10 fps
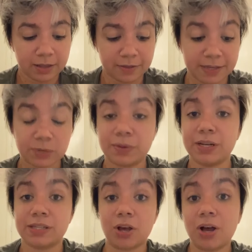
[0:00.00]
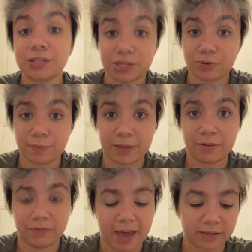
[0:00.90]
this one is also a big
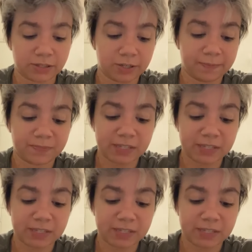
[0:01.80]
factor.